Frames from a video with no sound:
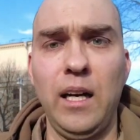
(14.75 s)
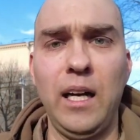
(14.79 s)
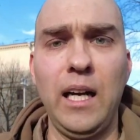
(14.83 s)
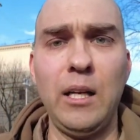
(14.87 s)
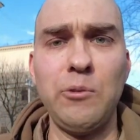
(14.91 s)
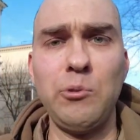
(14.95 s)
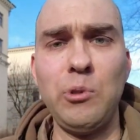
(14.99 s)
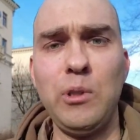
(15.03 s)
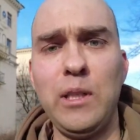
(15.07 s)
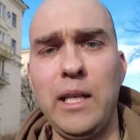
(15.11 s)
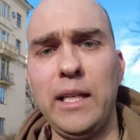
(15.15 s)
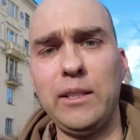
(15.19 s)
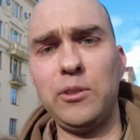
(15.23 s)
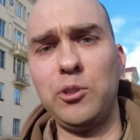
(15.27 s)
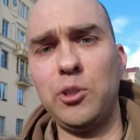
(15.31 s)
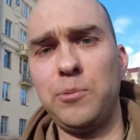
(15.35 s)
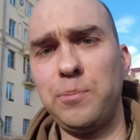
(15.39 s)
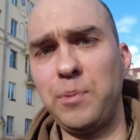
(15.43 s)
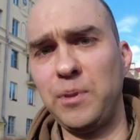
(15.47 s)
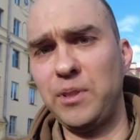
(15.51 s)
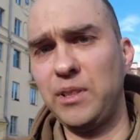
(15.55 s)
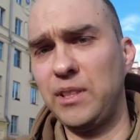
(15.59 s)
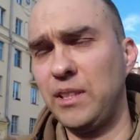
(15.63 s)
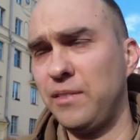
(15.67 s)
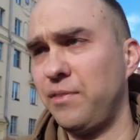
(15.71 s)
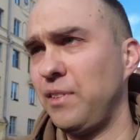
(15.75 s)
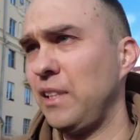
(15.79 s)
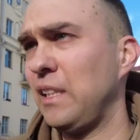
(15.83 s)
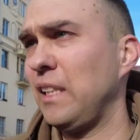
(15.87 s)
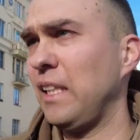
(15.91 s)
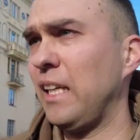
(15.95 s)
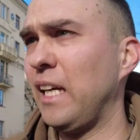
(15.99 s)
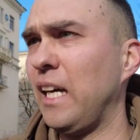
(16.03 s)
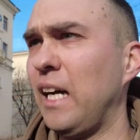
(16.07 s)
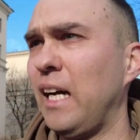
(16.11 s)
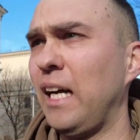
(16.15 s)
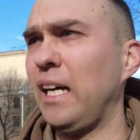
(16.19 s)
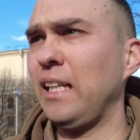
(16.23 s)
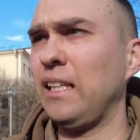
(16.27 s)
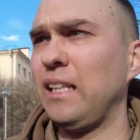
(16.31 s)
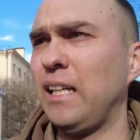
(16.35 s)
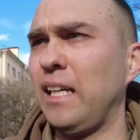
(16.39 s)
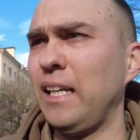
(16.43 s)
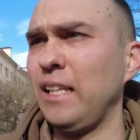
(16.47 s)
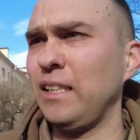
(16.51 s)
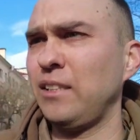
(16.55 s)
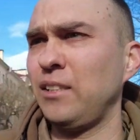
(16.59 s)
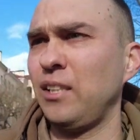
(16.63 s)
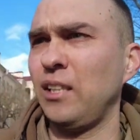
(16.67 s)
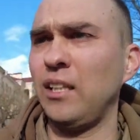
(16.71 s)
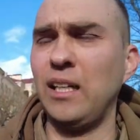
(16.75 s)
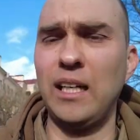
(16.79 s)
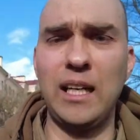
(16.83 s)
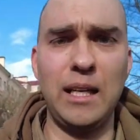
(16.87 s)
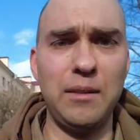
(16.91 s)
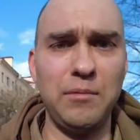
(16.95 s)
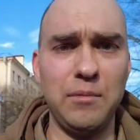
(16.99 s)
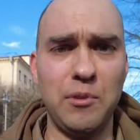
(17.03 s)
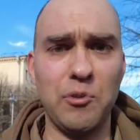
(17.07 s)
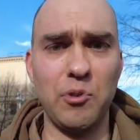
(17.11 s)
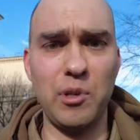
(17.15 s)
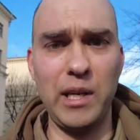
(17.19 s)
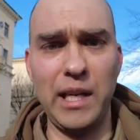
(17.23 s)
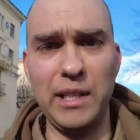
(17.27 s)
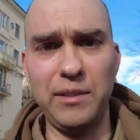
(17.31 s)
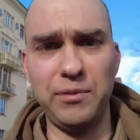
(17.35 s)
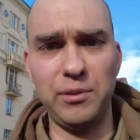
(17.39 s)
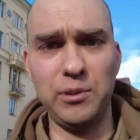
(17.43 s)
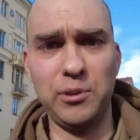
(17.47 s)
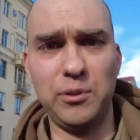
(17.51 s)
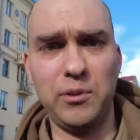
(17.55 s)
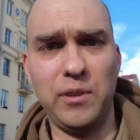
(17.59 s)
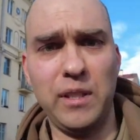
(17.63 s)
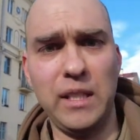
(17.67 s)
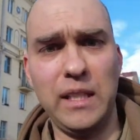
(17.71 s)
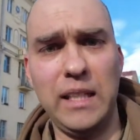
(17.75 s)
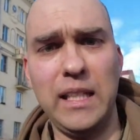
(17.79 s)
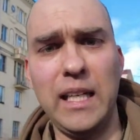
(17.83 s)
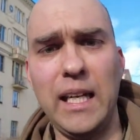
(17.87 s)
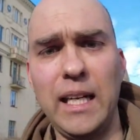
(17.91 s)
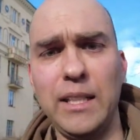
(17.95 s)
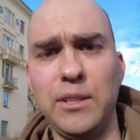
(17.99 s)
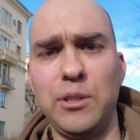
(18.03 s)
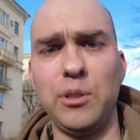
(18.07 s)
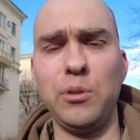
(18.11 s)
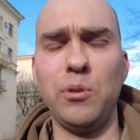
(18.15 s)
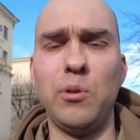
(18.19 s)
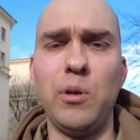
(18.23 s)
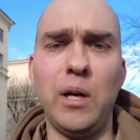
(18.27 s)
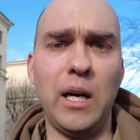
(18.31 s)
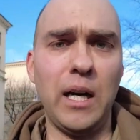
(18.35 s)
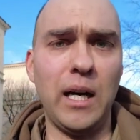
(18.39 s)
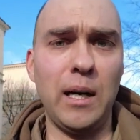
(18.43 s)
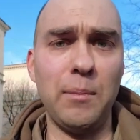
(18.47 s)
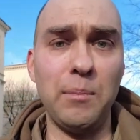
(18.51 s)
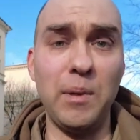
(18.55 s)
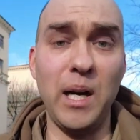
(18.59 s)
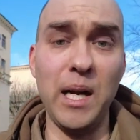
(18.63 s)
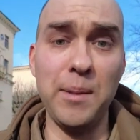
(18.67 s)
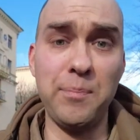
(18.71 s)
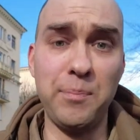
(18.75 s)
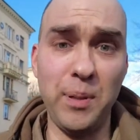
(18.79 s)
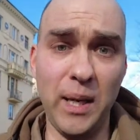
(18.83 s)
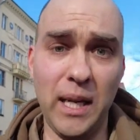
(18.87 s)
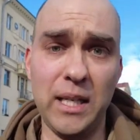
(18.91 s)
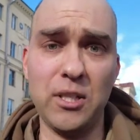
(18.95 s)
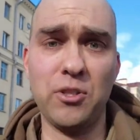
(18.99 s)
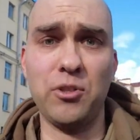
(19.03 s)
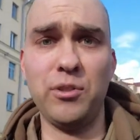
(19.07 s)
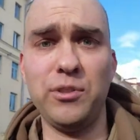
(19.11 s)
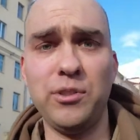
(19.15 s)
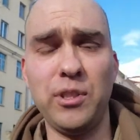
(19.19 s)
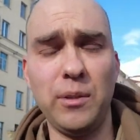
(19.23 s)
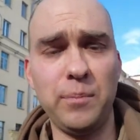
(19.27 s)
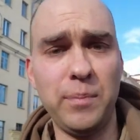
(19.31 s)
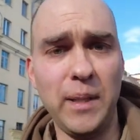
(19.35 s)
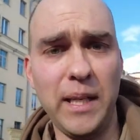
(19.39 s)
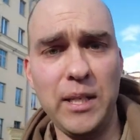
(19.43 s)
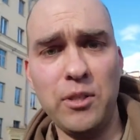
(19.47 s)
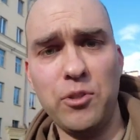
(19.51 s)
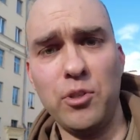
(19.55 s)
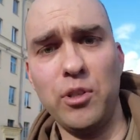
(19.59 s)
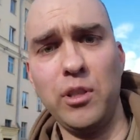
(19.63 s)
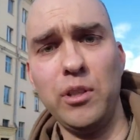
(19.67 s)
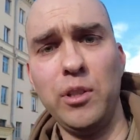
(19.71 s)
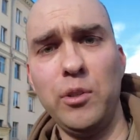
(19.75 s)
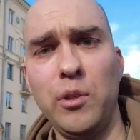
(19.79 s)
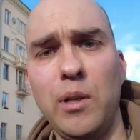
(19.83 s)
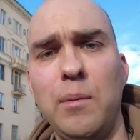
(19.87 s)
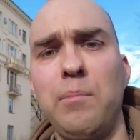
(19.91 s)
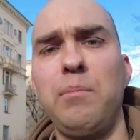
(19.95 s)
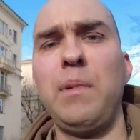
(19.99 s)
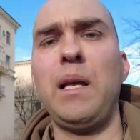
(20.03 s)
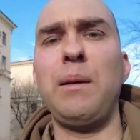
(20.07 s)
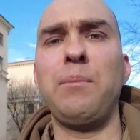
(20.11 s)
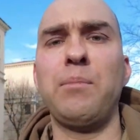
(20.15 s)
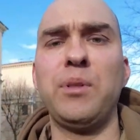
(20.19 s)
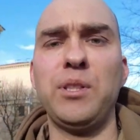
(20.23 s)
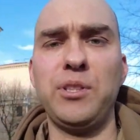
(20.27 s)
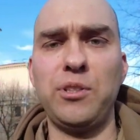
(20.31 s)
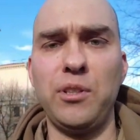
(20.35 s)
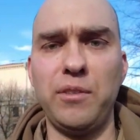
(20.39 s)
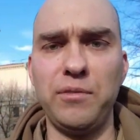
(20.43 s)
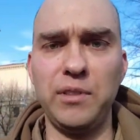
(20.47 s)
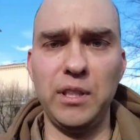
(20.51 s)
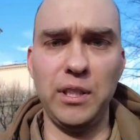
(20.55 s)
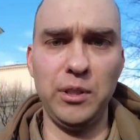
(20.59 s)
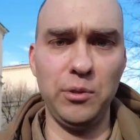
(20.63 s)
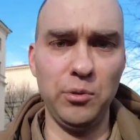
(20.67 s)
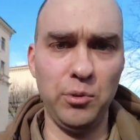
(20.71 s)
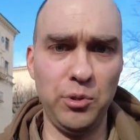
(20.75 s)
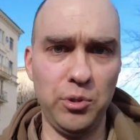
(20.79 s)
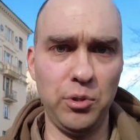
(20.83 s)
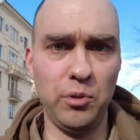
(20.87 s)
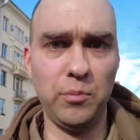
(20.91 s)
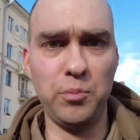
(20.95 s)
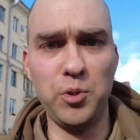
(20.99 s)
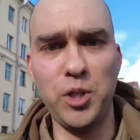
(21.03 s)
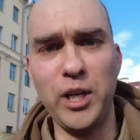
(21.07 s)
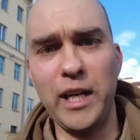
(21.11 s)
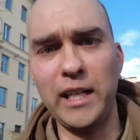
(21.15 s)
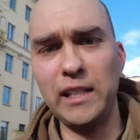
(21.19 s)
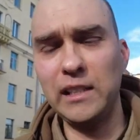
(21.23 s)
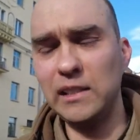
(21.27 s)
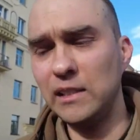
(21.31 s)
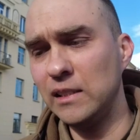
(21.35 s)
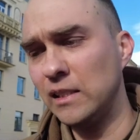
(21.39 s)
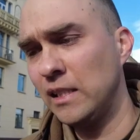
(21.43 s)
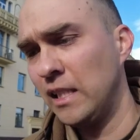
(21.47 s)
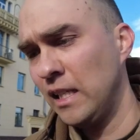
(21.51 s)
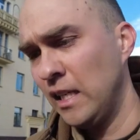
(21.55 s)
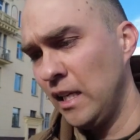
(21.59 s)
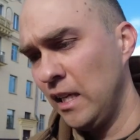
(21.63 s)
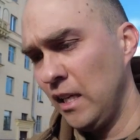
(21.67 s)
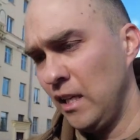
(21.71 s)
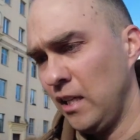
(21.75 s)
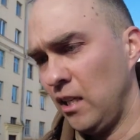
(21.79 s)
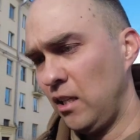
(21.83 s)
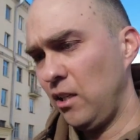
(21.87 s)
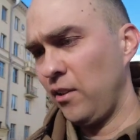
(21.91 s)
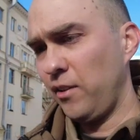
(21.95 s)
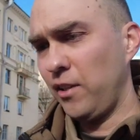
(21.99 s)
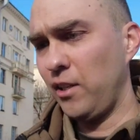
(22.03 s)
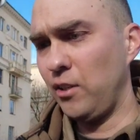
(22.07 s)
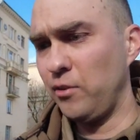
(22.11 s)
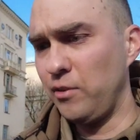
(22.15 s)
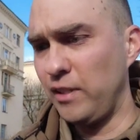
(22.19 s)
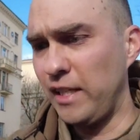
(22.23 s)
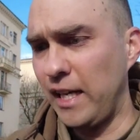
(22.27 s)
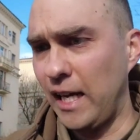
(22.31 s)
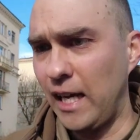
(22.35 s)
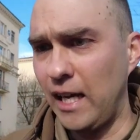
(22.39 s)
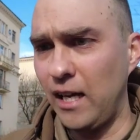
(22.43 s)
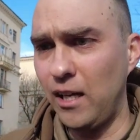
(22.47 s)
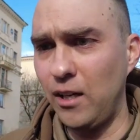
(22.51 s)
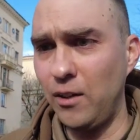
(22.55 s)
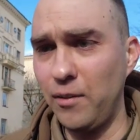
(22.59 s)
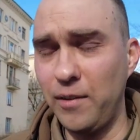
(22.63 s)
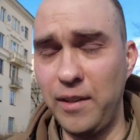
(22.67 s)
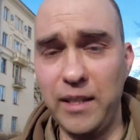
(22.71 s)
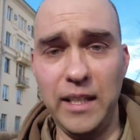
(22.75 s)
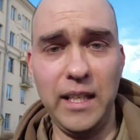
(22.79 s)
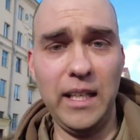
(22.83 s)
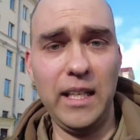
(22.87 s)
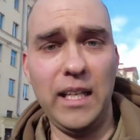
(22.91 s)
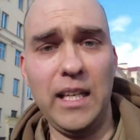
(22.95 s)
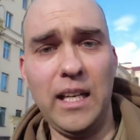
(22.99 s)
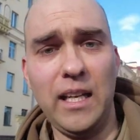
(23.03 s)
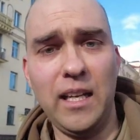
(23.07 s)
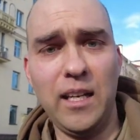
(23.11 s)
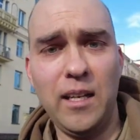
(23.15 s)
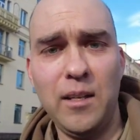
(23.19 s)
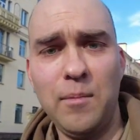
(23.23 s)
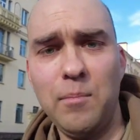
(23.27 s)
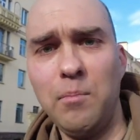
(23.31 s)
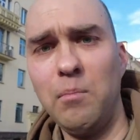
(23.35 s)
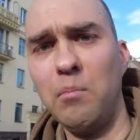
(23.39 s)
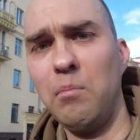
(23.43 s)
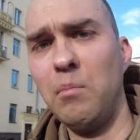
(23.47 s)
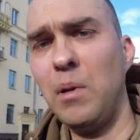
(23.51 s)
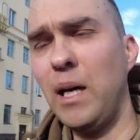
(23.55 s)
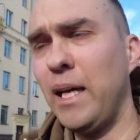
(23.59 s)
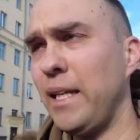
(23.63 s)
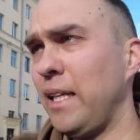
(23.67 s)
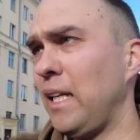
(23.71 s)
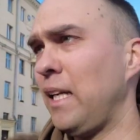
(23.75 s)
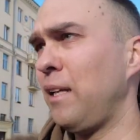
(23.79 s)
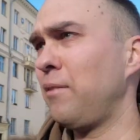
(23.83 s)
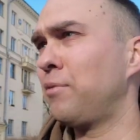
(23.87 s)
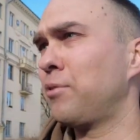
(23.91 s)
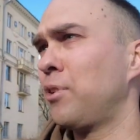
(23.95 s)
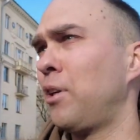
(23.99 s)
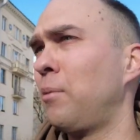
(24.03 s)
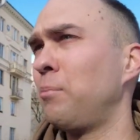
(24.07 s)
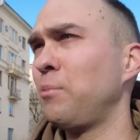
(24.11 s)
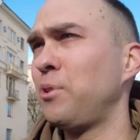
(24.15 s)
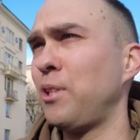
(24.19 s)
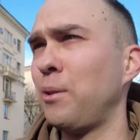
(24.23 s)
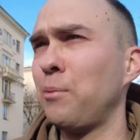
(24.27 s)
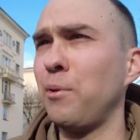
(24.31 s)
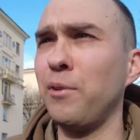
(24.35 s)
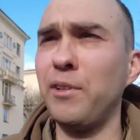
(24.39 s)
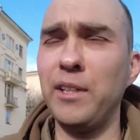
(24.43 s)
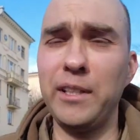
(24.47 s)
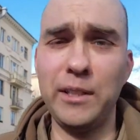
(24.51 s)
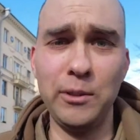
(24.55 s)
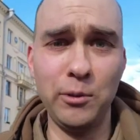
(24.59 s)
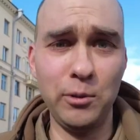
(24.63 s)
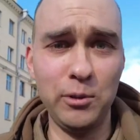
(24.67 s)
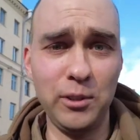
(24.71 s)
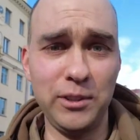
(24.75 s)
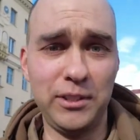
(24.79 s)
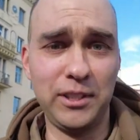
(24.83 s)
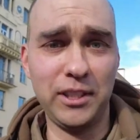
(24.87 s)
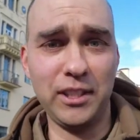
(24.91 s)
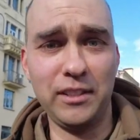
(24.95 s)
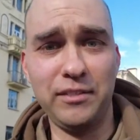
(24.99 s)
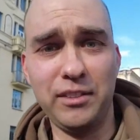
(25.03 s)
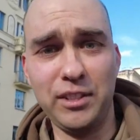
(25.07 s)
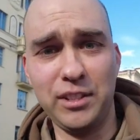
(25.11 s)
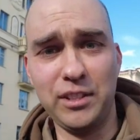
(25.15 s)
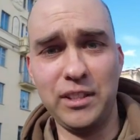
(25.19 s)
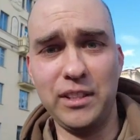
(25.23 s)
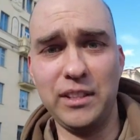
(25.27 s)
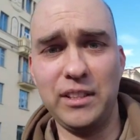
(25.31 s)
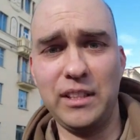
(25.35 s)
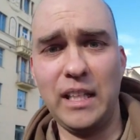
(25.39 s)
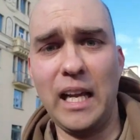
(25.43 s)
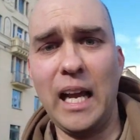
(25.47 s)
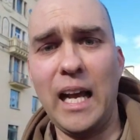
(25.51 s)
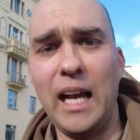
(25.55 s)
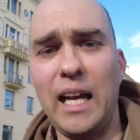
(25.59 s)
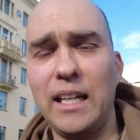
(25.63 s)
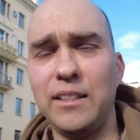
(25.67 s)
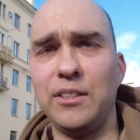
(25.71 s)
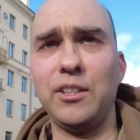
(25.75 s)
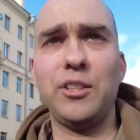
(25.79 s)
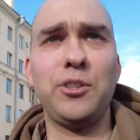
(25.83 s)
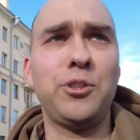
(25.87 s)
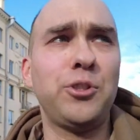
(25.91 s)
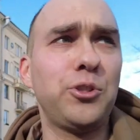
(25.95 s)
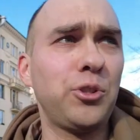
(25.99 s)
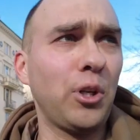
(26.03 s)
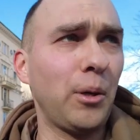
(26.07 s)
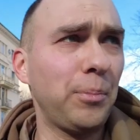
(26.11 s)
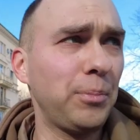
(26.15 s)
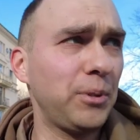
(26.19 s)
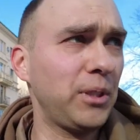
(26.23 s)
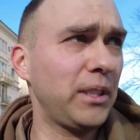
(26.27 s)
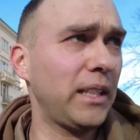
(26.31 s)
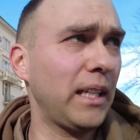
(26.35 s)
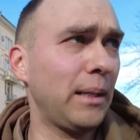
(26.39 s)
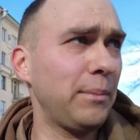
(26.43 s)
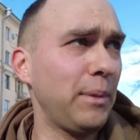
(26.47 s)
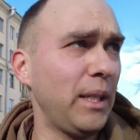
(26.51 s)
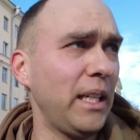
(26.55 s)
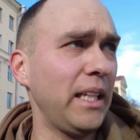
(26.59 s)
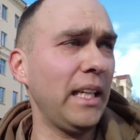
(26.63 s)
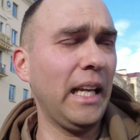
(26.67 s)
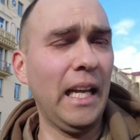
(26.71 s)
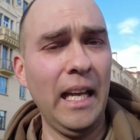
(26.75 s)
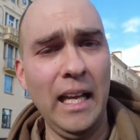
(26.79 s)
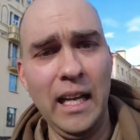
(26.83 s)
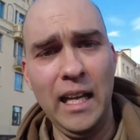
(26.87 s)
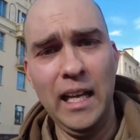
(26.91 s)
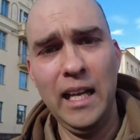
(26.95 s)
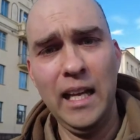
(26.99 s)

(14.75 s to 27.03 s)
I would like to specifically highlight, I'm grateful to the guys who are my patrons on Patreon, who are members of the YouTube channel. Although now the money from some of the Google services has stopped coming